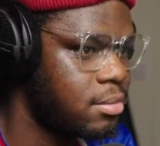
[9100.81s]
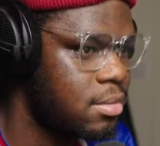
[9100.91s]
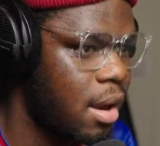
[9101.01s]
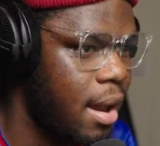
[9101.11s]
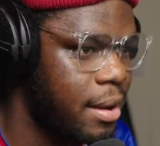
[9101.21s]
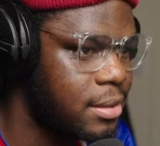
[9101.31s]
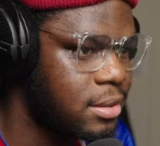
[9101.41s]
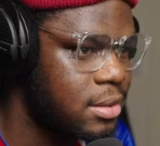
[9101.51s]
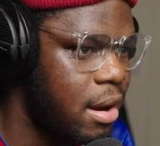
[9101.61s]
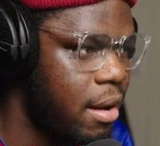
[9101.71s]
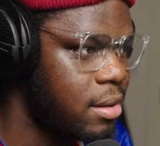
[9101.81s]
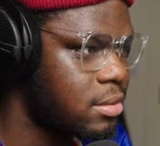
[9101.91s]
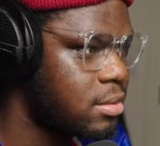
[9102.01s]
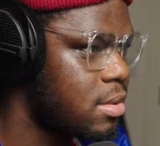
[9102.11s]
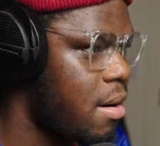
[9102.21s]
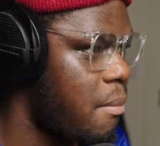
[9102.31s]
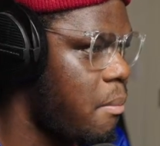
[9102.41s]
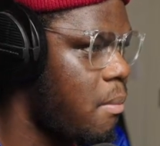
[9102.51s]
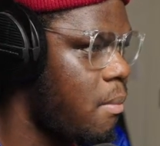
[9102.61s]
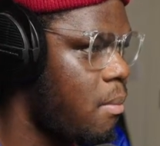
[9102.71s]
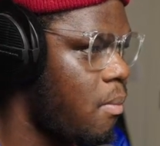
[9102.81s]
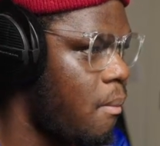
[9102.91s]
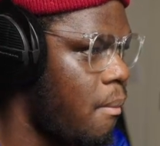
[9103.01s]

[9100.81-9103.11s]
The fans baying behind that goal.